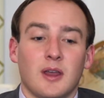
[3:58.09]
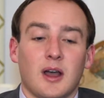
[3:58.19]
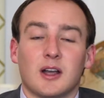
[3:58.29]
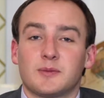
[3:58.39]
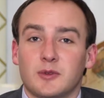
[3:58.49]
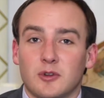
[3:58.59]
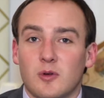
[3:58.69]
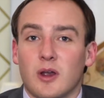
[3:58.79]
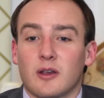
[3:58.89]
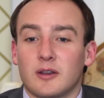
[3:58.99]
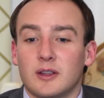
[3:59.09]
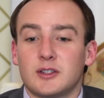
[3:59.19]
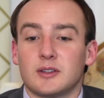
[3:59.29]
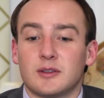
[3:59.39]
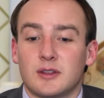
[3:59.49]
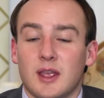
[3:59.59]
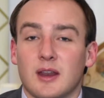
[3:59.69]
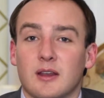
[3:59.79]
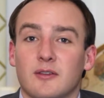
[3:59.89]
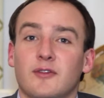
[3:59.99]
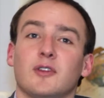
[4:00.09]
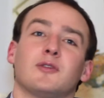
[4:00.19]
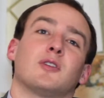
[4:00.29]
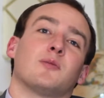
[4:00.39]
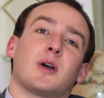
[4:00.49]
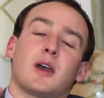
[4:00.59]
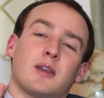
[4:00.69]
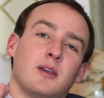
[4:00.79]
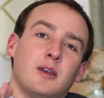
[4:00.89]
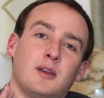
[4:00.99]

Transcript: hospital-acquired conditions data and filter it by